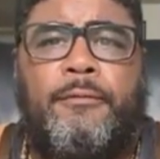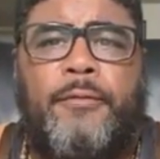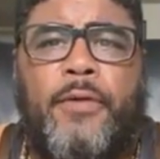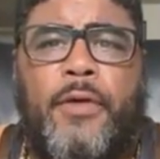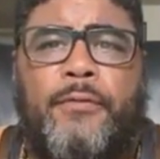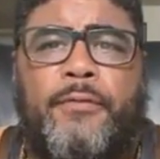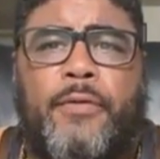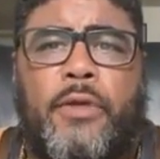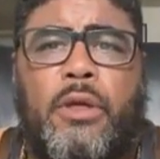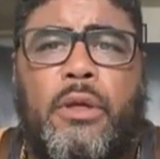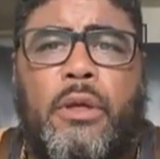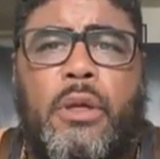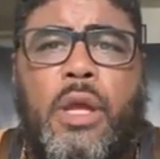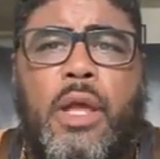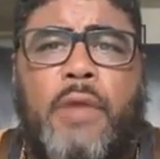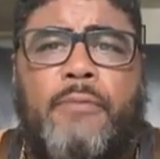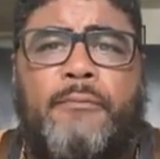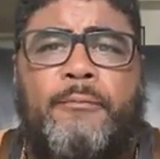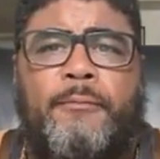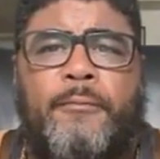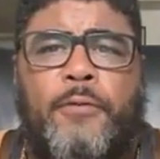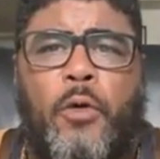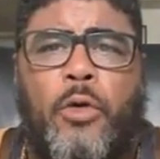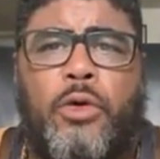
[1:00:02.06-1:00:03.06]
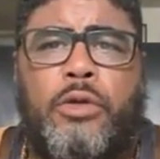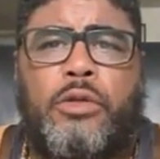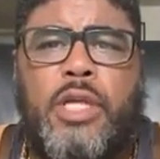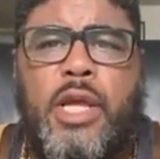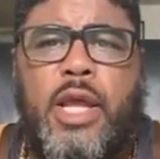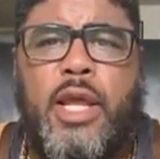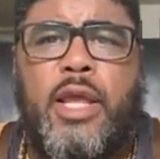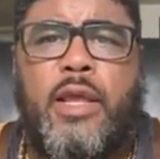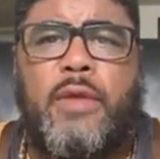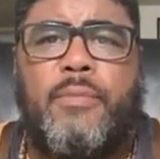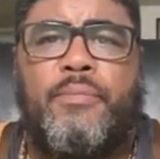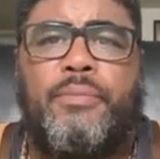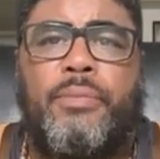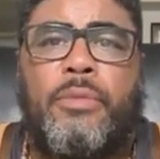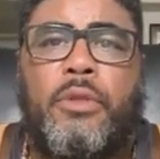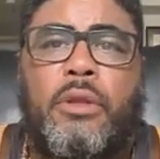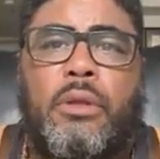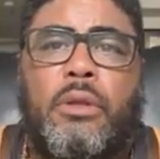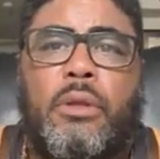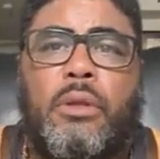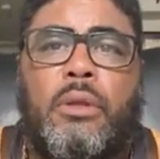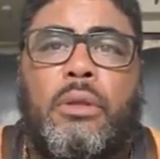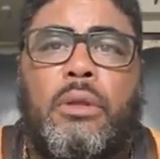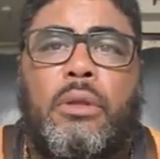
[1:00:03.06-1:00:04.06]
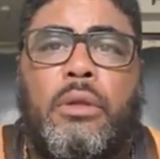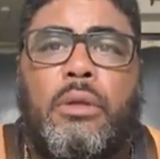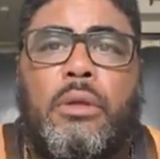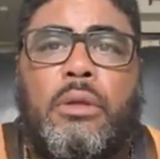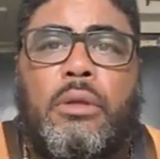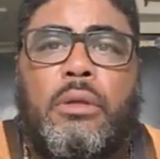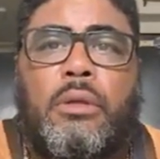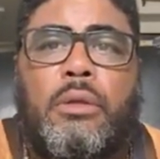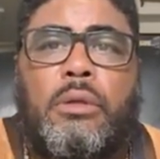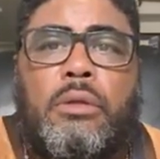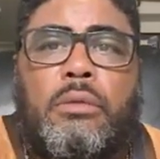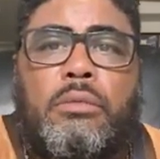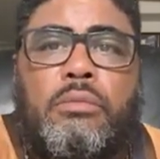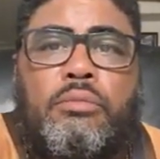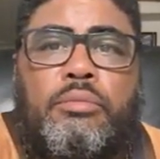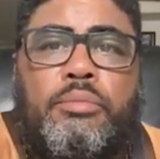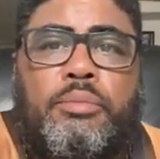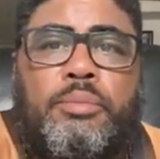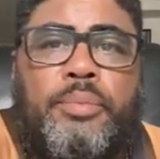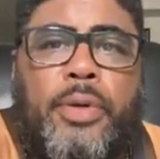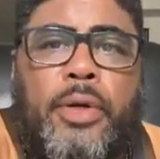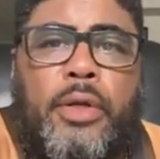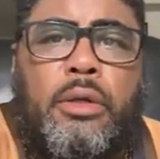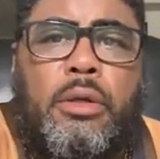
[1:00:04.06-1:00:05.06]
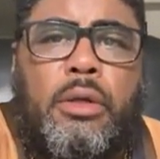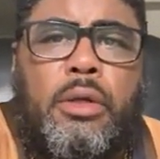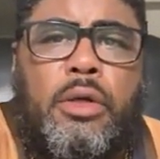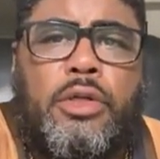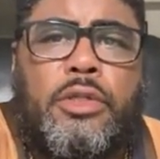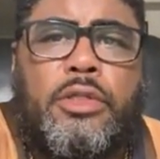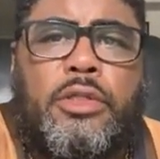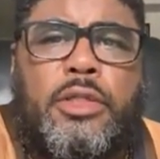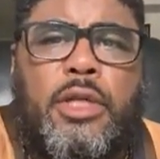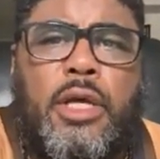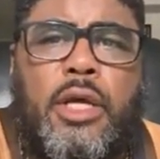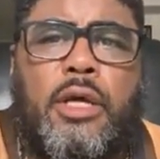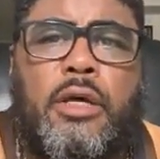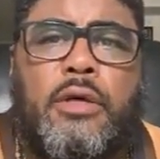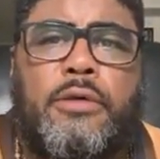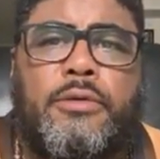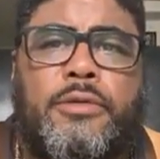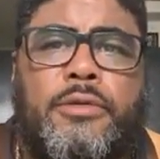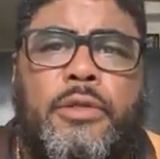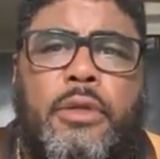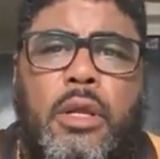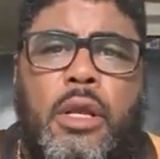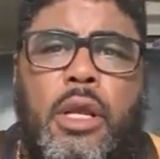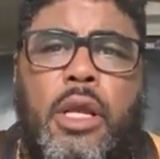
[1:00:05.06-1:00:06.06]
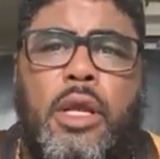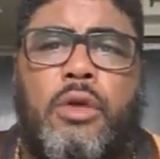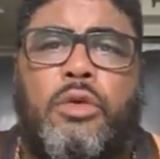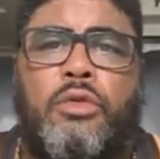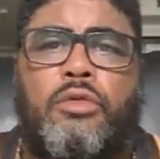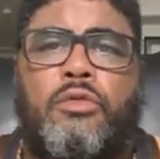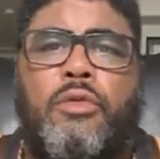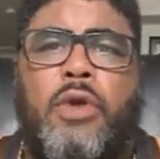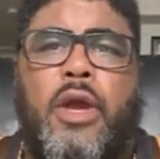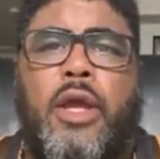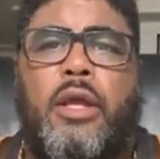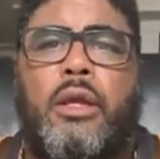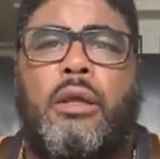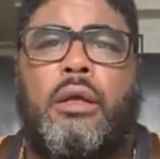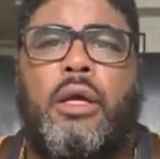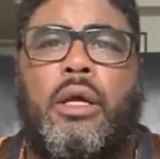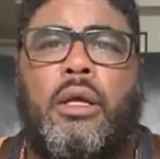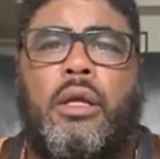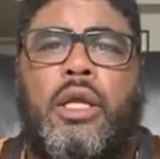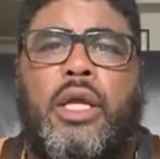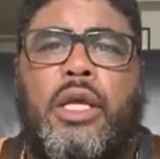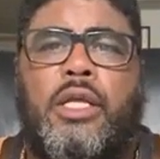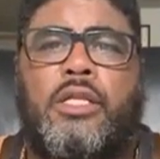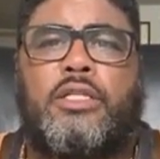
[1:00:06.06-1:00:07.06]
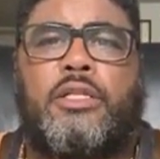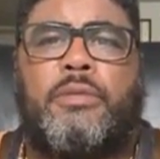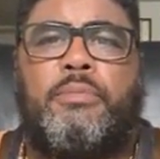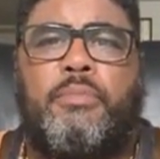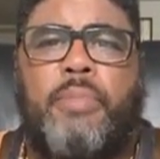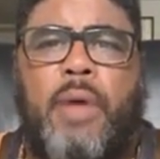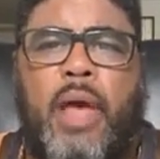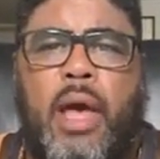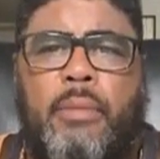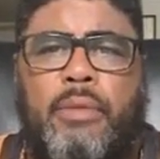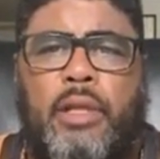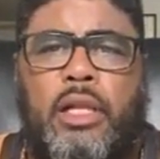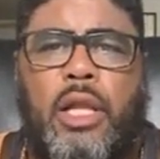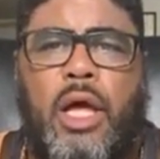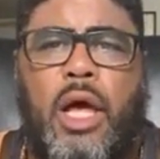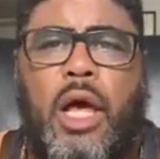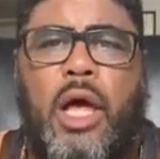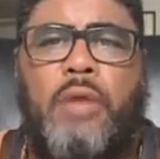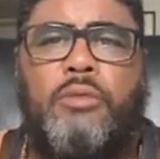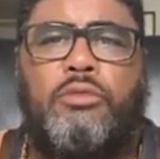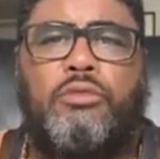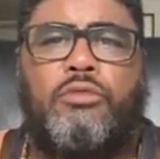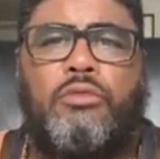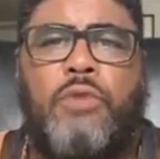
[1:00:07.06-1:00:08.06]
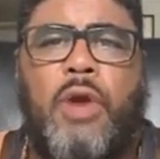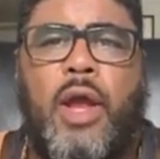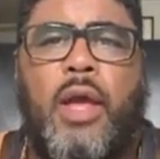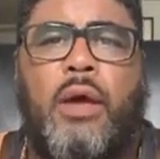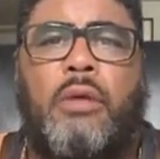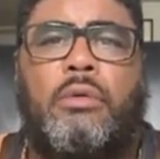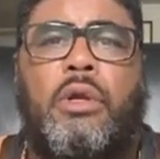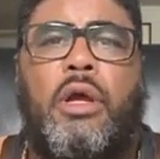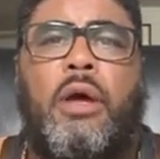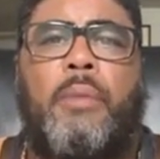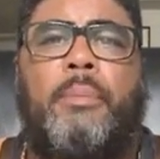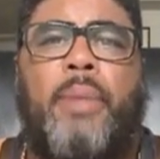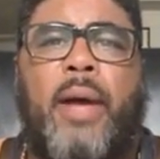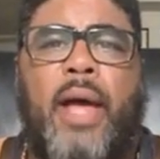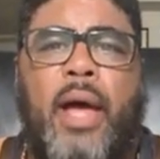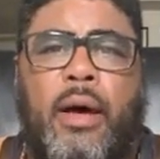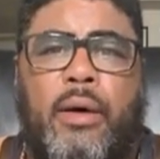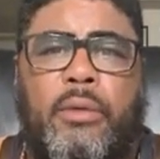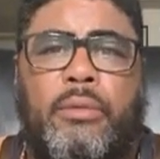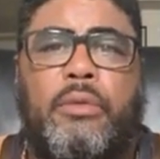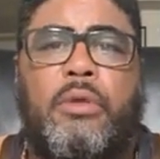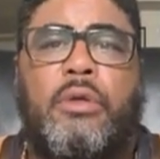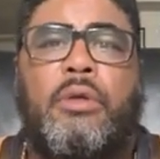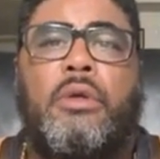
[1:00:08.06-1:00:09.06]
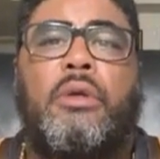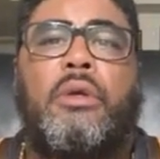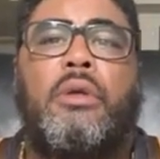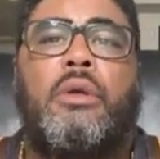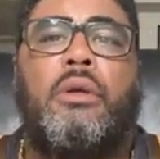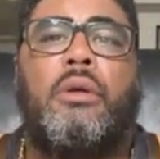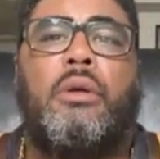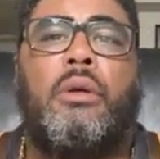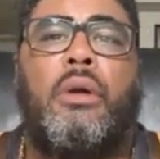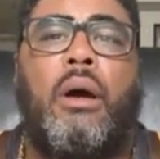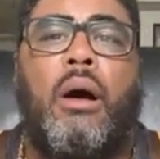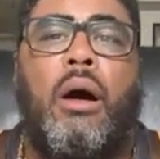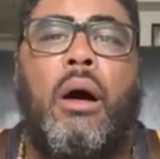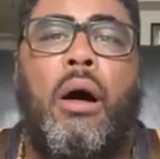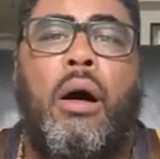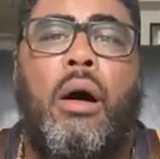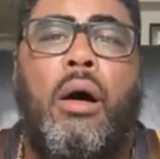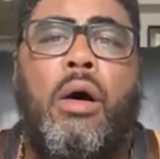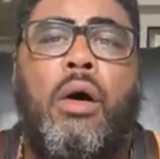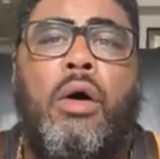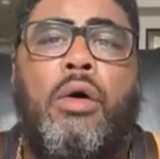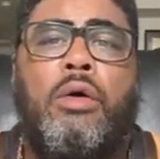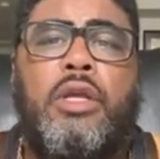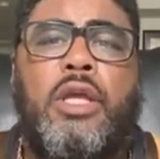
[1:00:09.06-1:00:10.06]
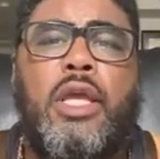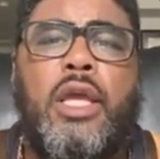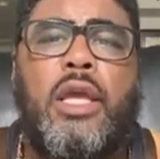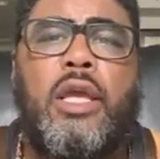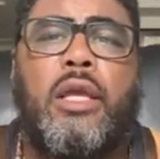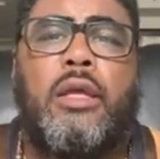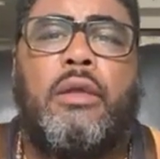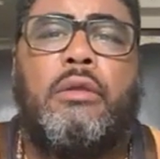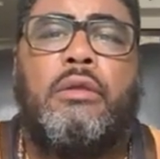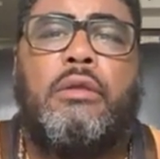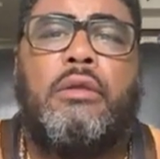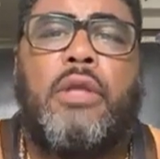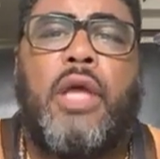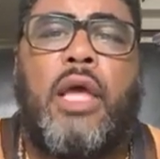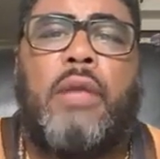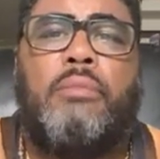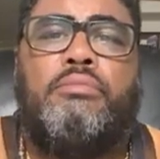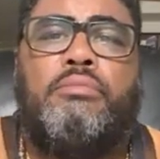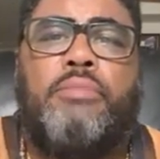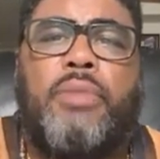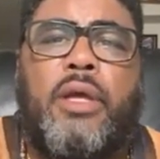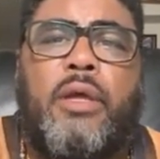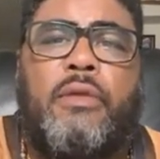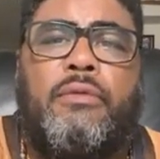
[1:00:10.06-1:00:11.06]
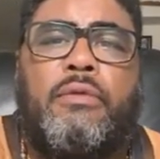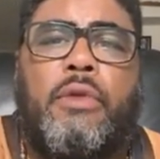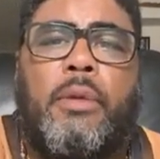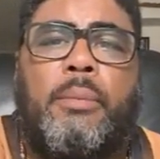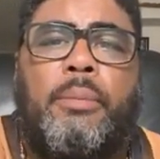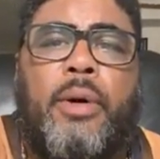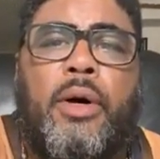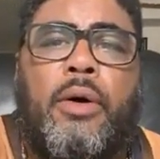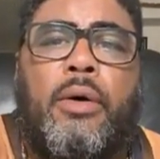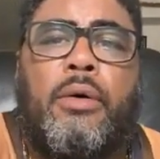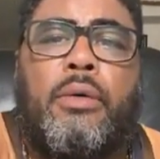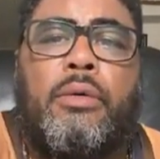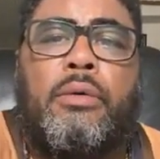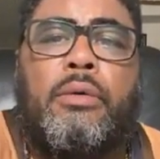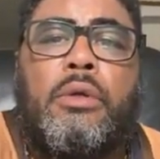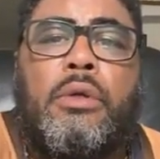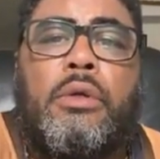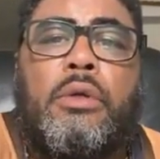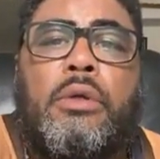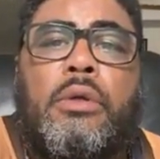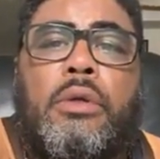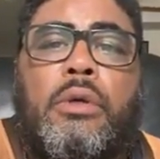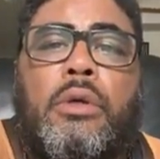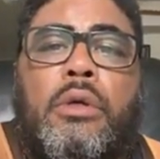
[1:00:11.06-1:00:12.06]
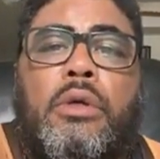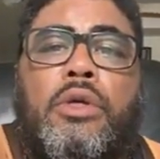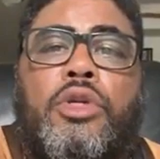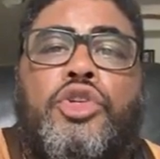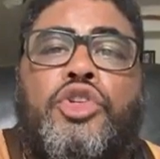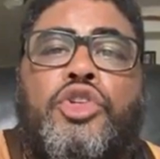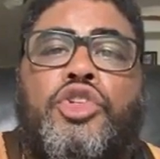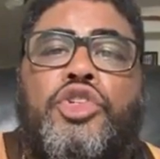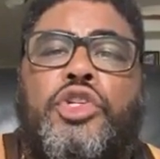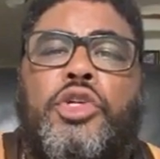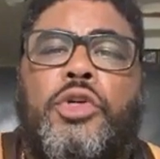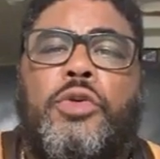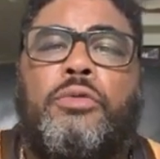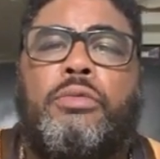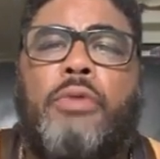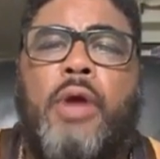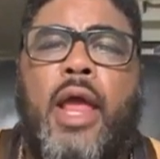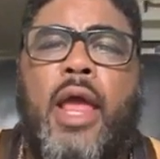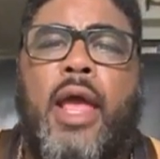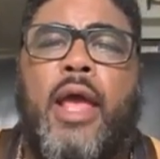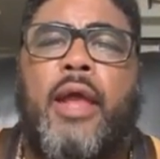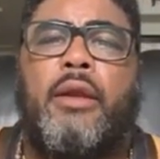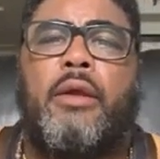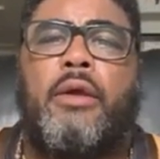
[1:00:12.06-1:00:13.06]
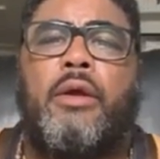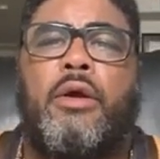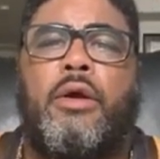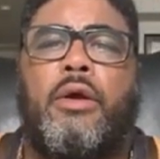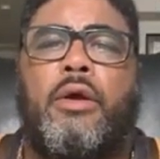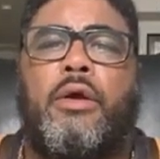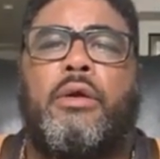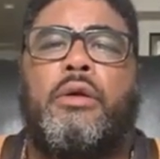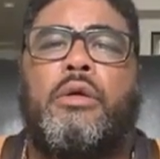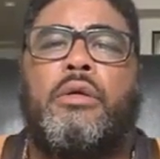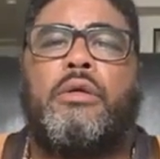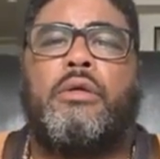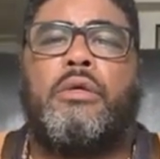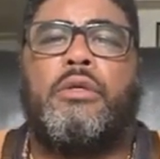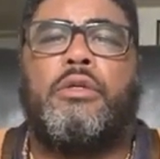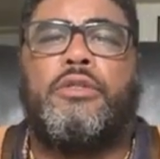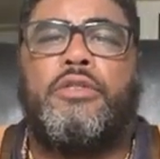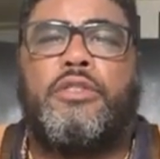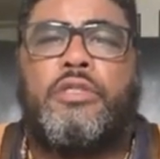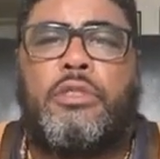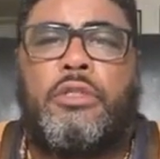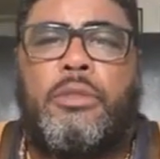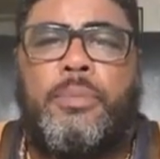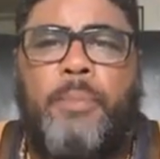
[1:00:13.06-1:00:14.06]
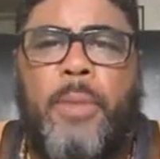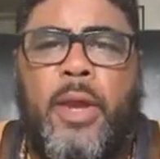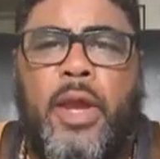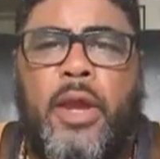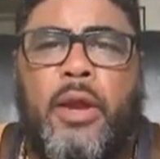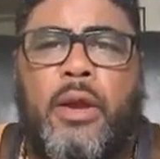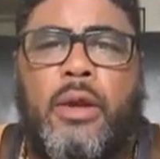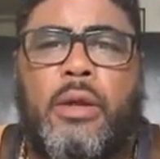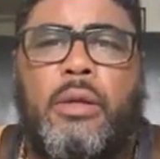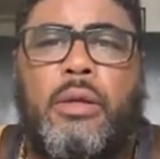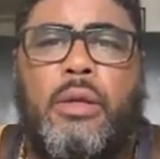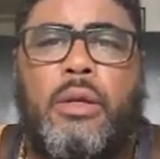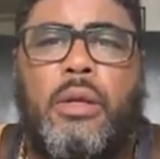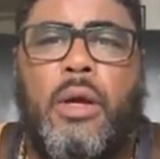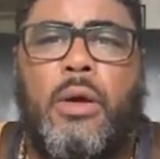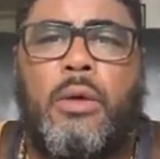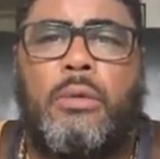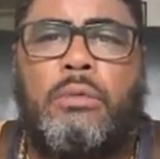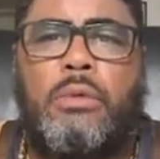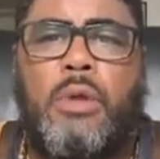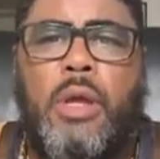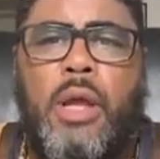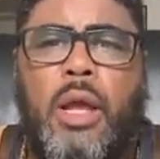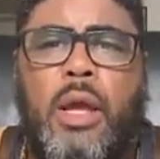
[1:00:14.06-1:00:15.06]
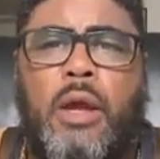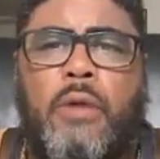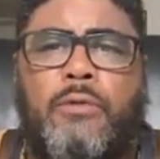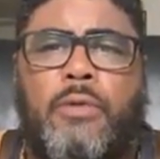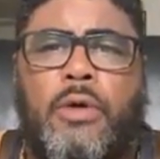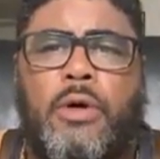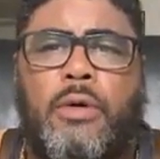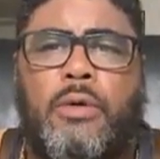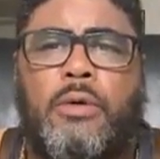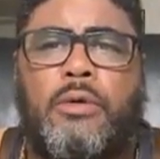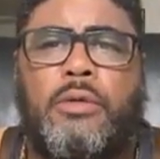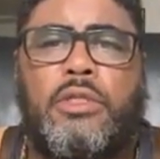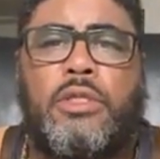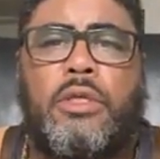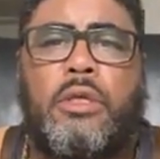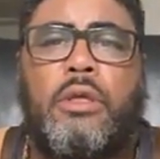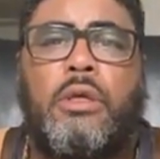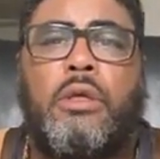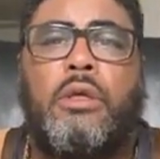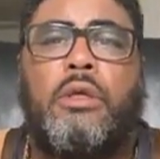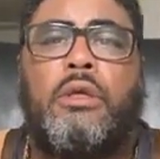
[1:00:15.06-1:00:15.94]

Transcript: 50 and 14. Put yourselves in array against Babylon round about, all ye that bend the bow. Shoot at her, spare no arrows,